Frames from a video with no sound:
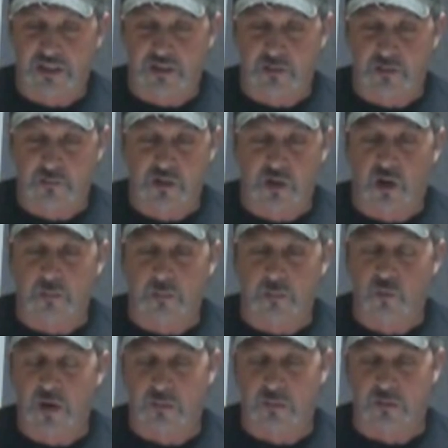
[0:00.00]
Let them
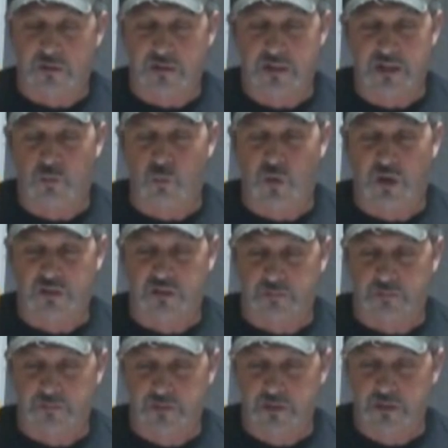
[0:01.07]
call me rebel and
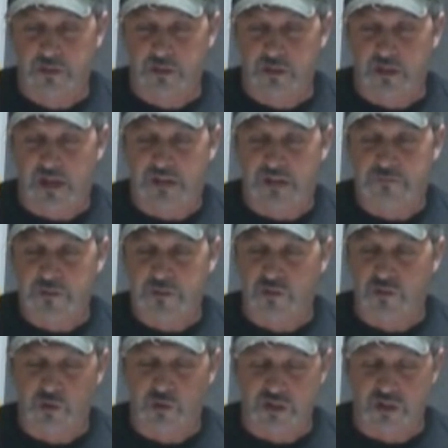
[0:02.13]
welcome. I
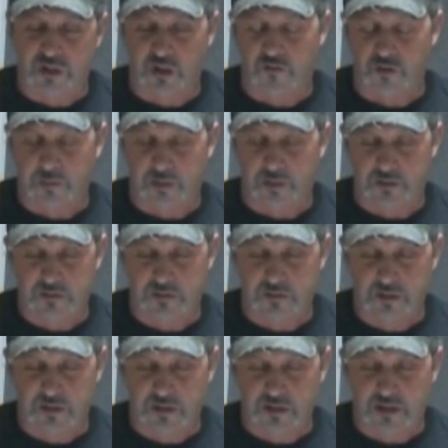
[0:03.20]
feel no concern from it.
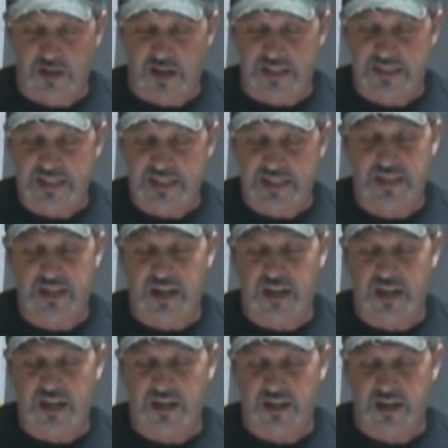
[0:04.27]
I thank
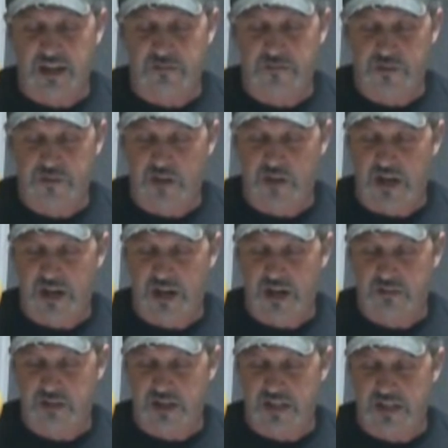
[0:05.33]
God, I fear
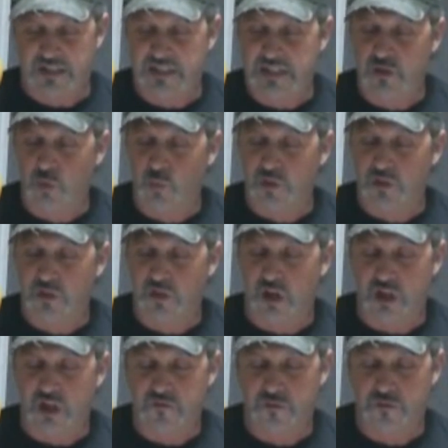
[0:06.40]
not. I see no real
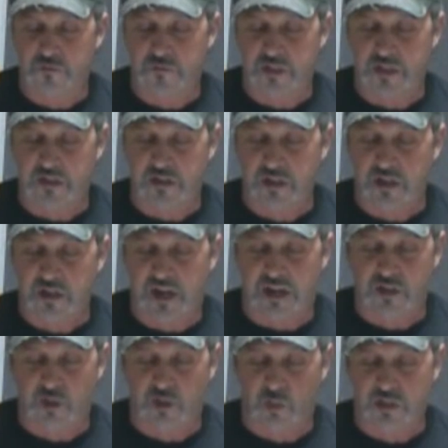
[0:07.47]
cause for fear.
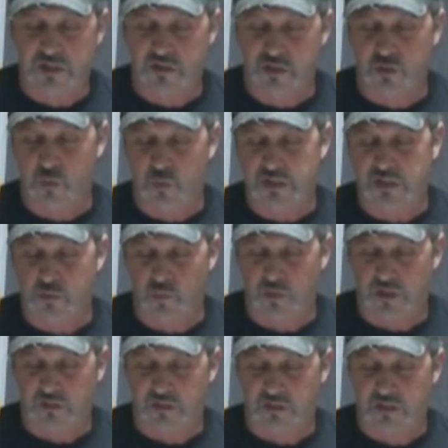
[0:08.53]
I know our
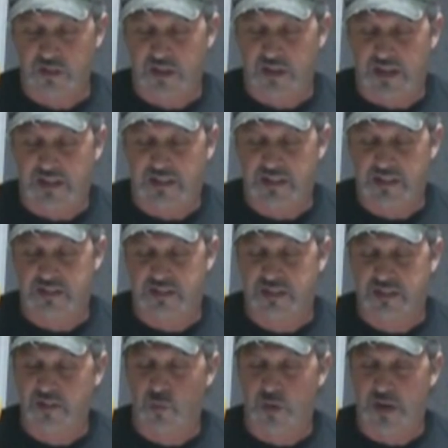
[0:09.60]
situation well and can
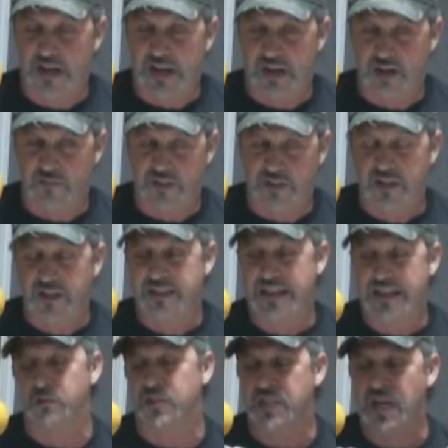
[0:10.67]
see a way out of it.
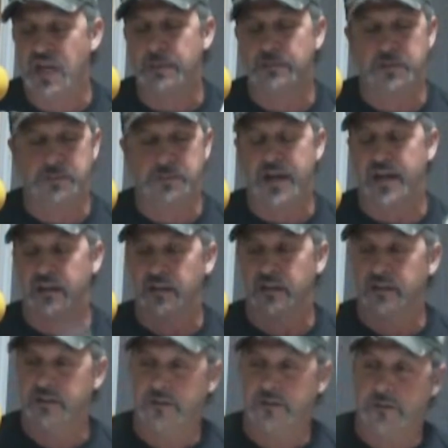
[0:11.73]
That was Thomas
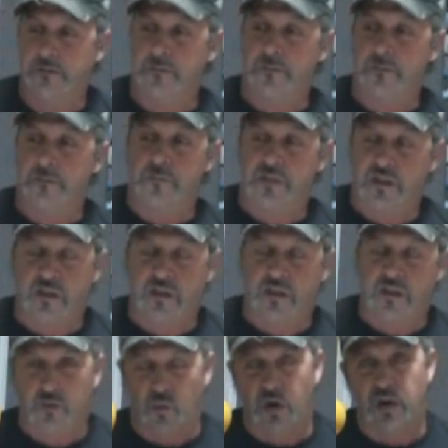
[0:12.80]
Paine.
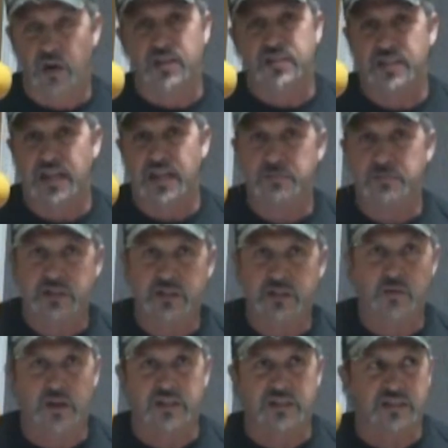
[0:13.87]
We're in the same
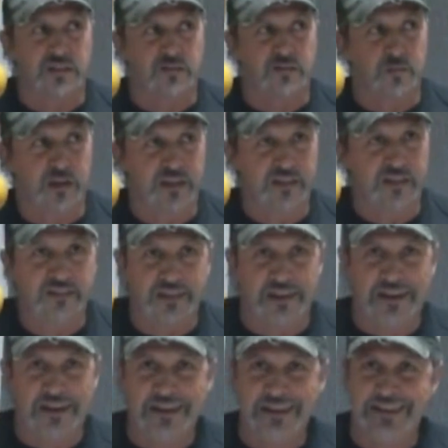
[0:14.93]
situation, everybody.
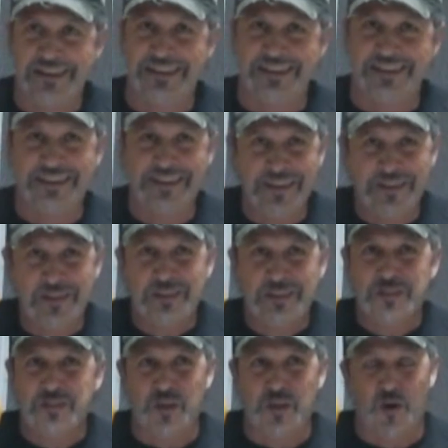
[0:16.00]

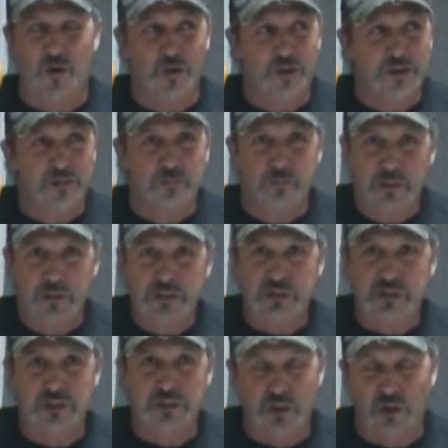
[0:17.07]
So
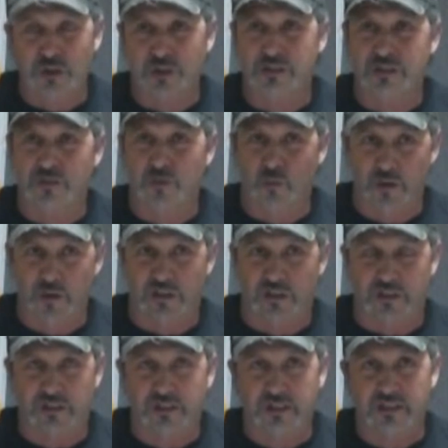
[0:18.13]
put your shoulder to the
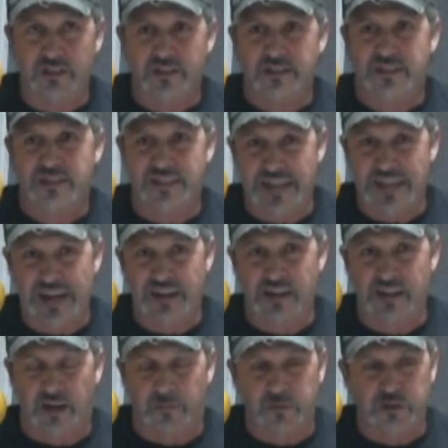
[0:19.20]
wheel.
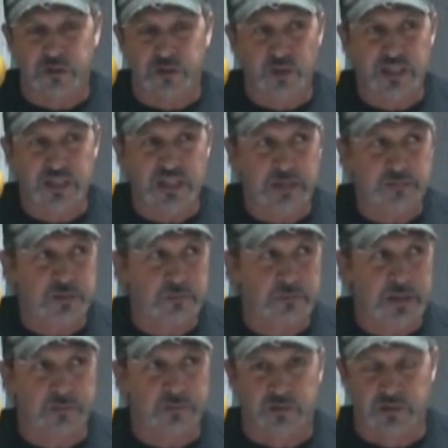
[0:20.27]
Stand up. There's three types
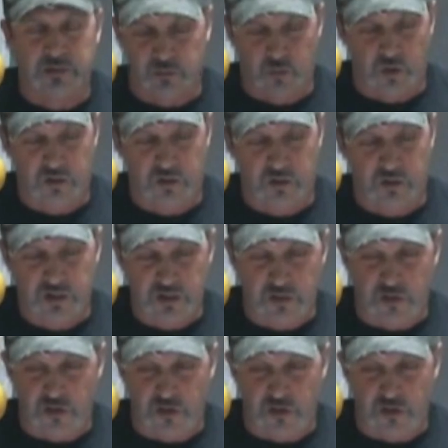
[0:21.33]
of people in this world.